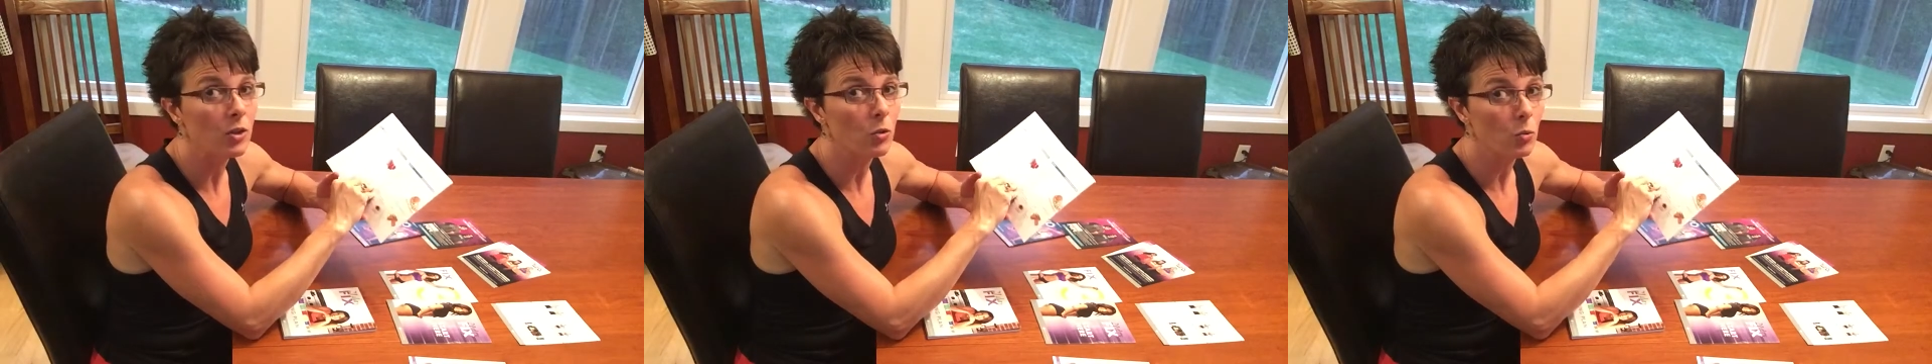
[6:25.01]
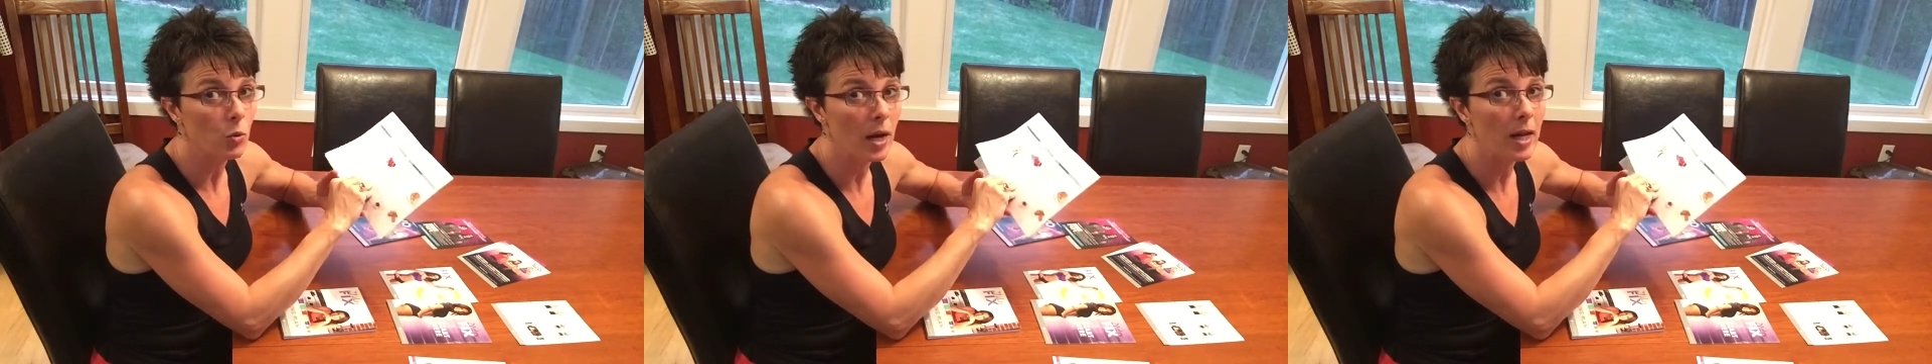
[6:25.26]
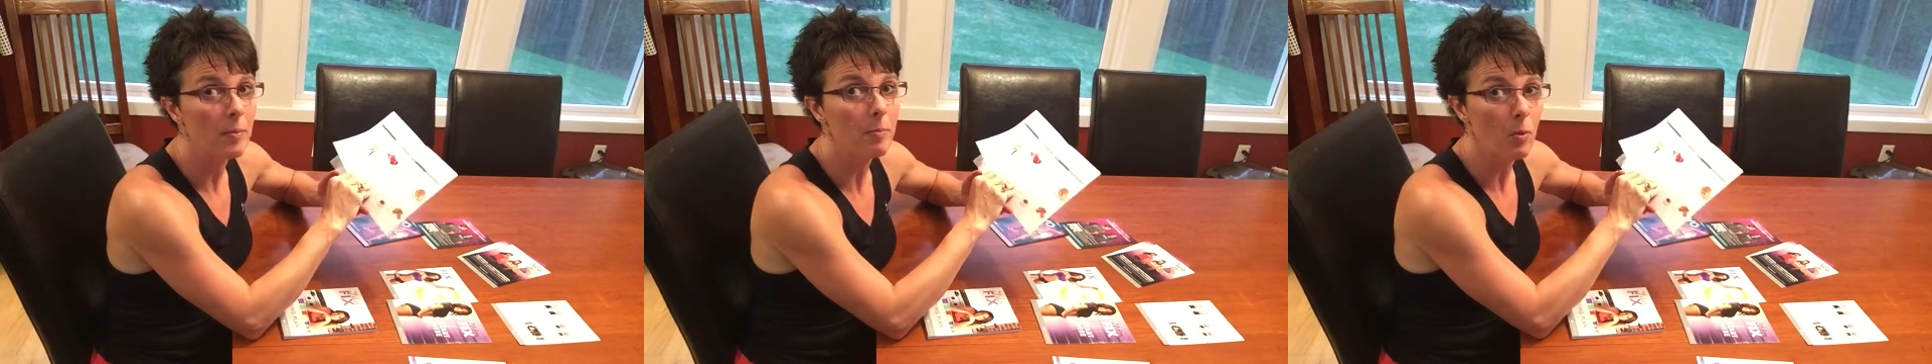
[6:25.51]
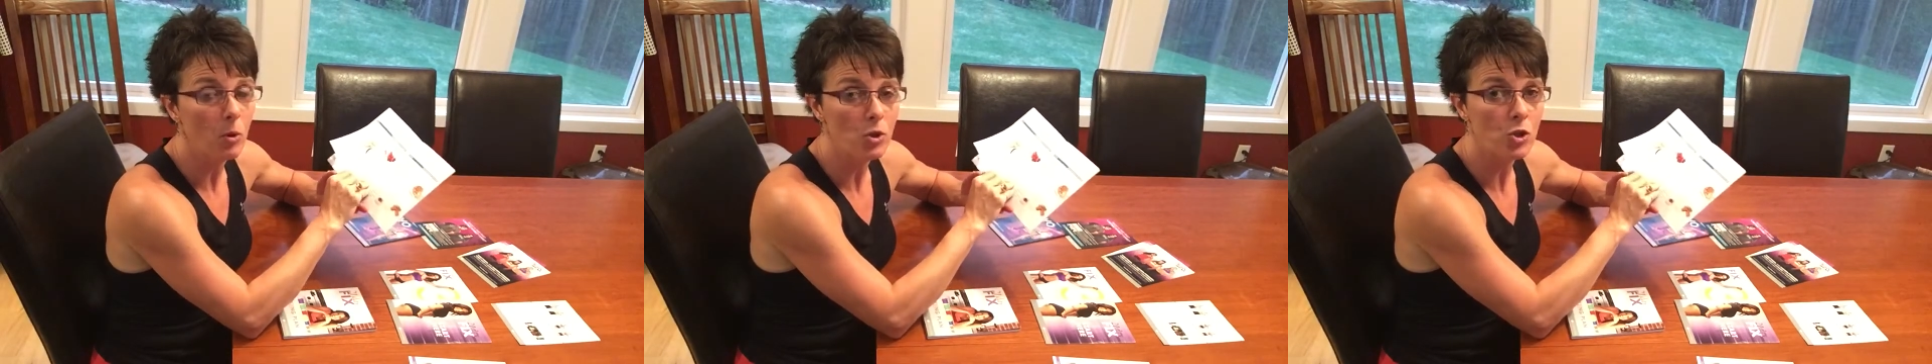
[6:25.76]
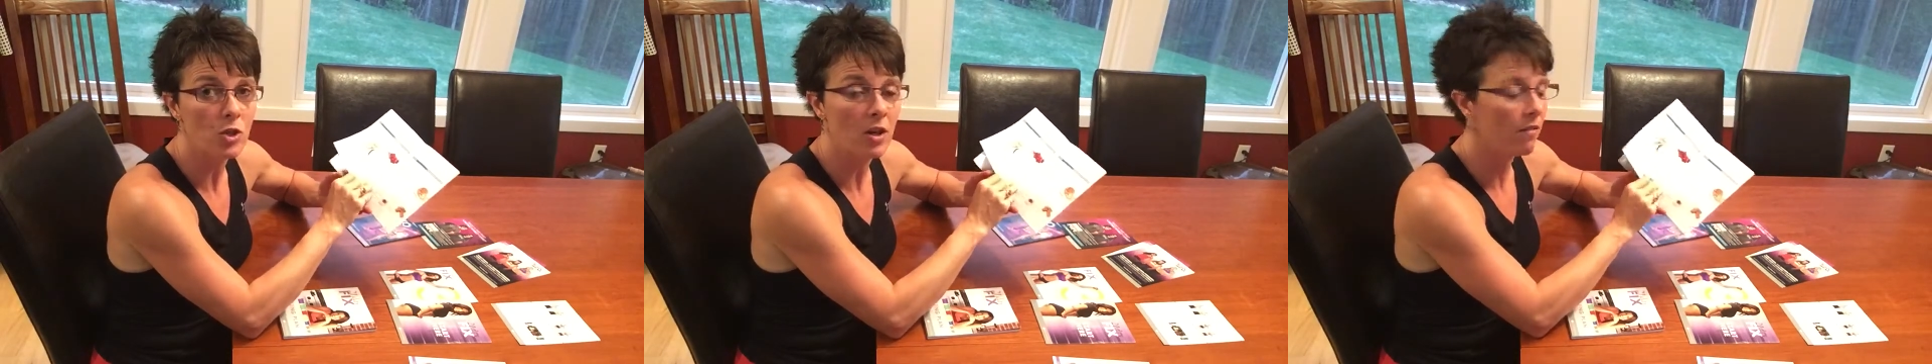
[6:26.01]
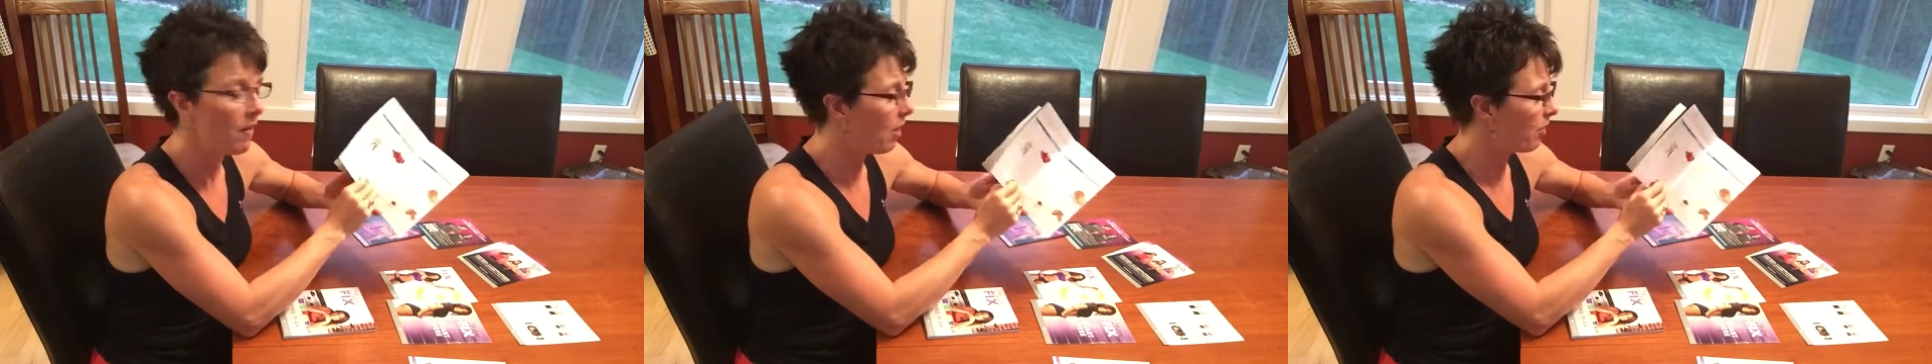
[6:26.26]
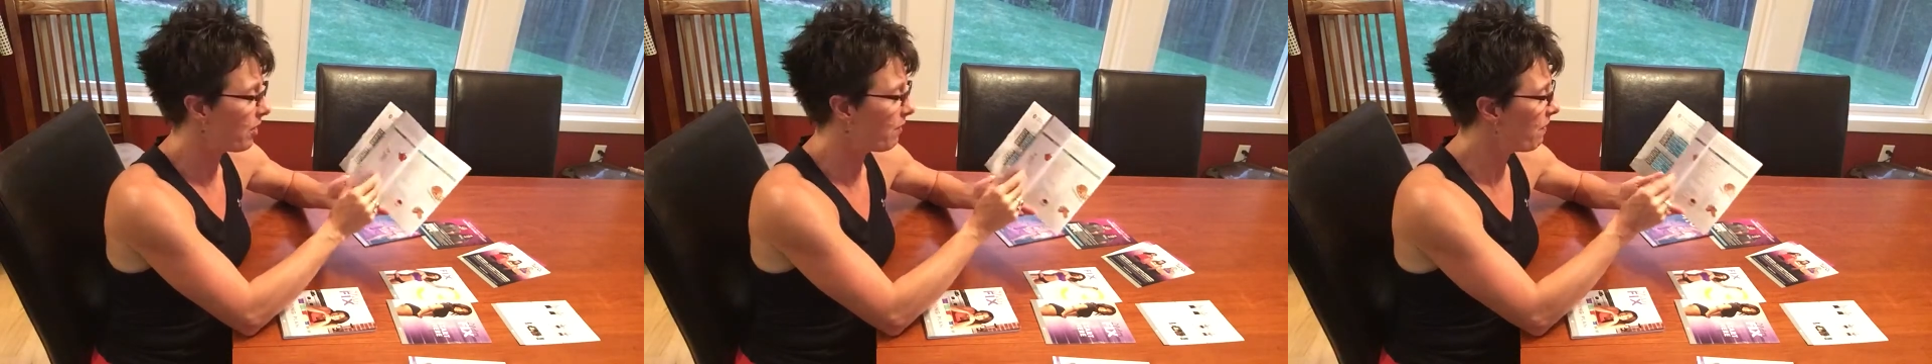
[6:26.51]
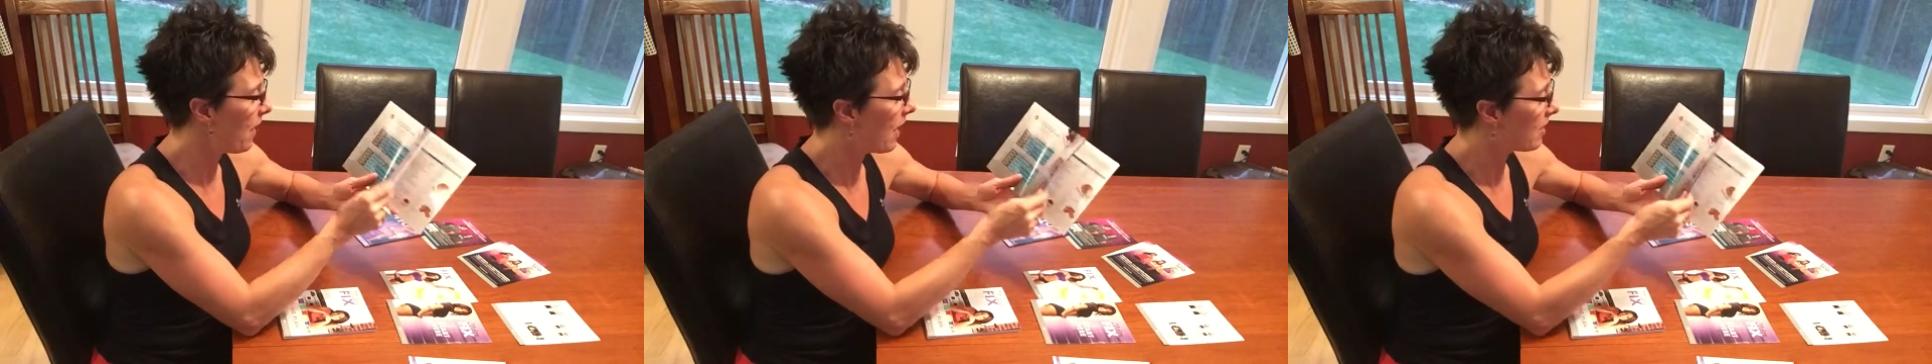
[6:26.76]
the right portion of healthy
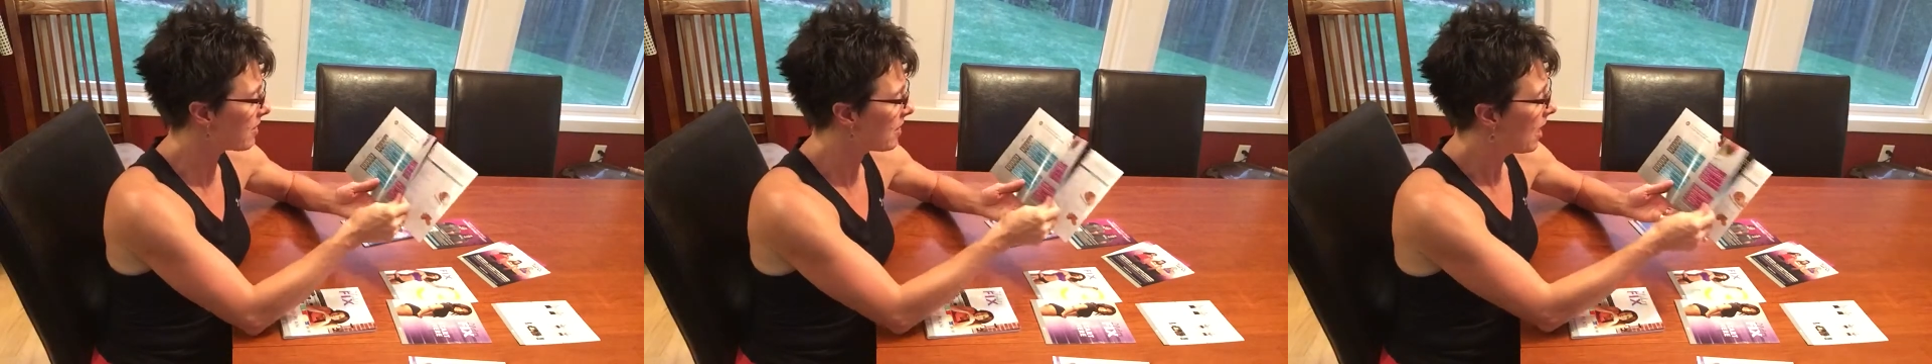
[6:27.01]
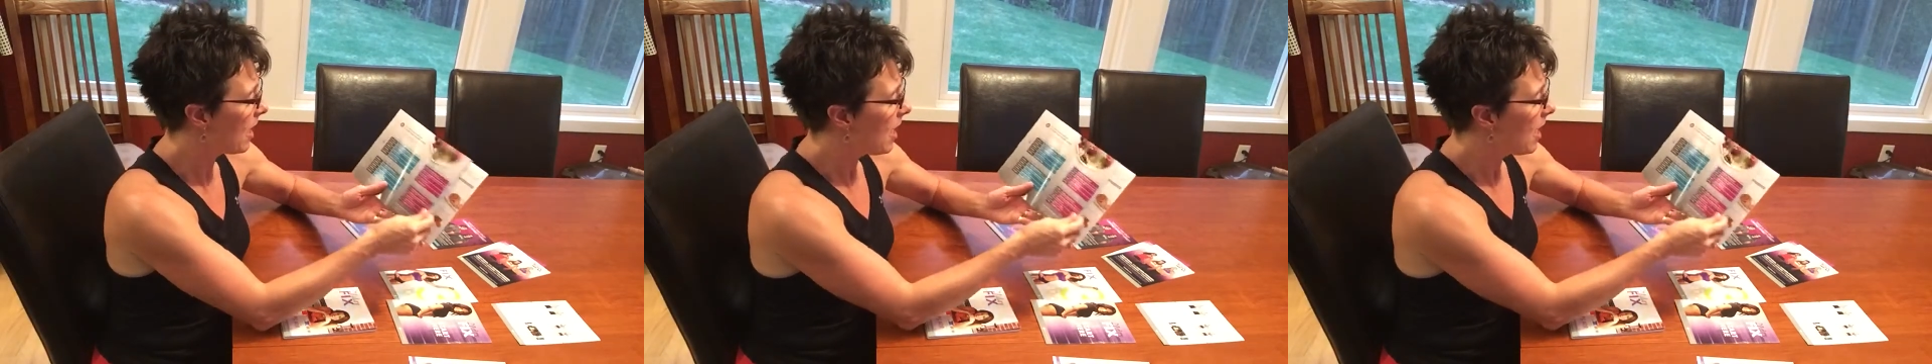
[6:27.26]
fats.